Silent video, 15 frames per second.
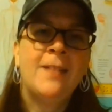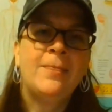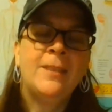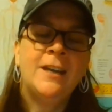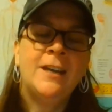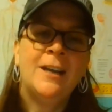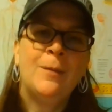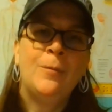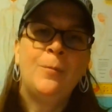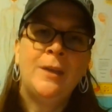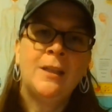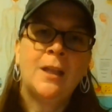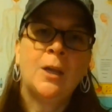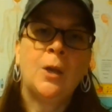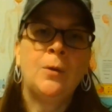And then I would
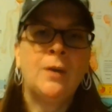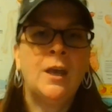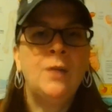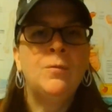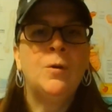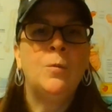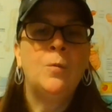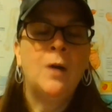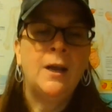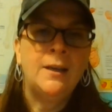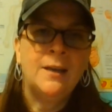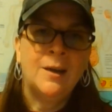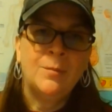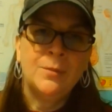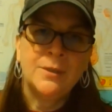be like, okay, well,
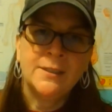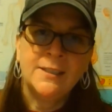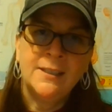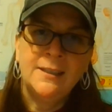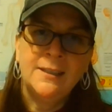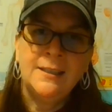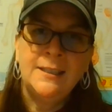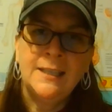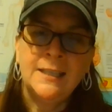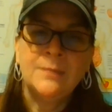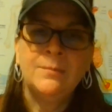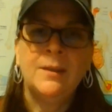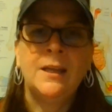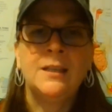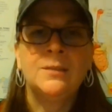what number's in the tens
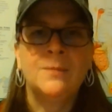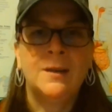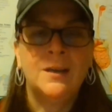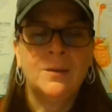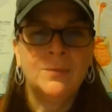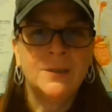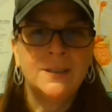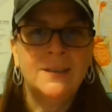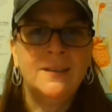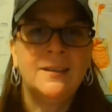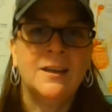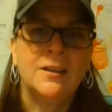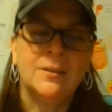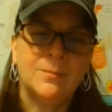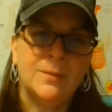place, what number's in the
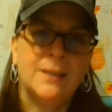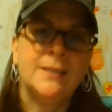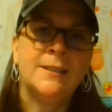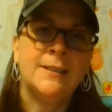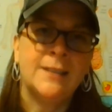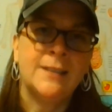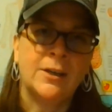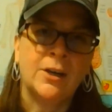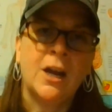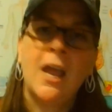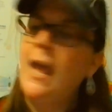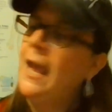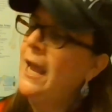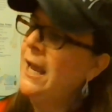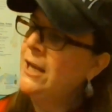thousands place, etc.
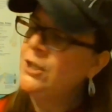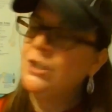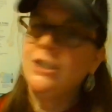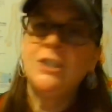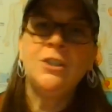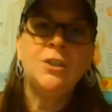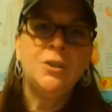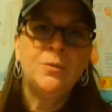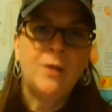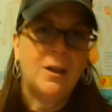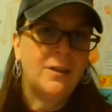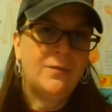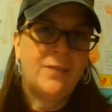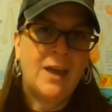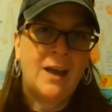And she knew
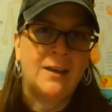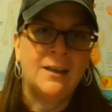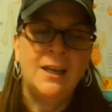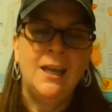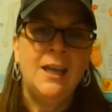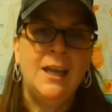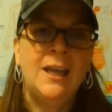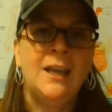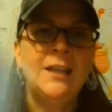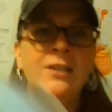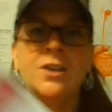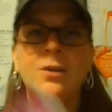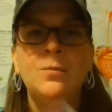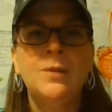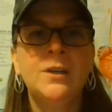all of that. And
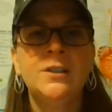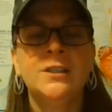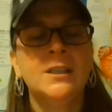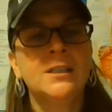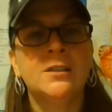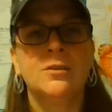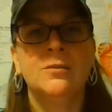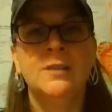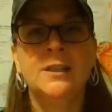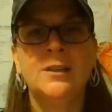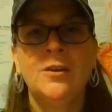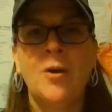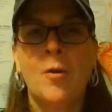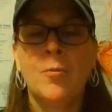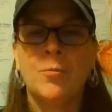so we're just
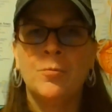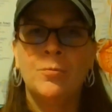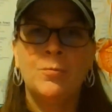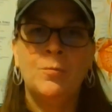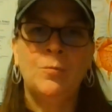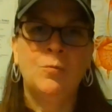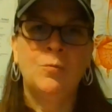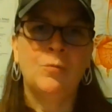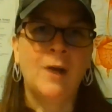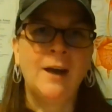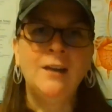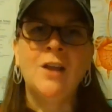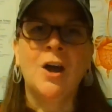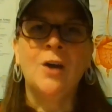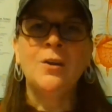going right
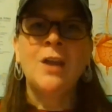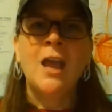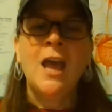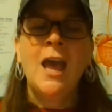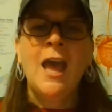along.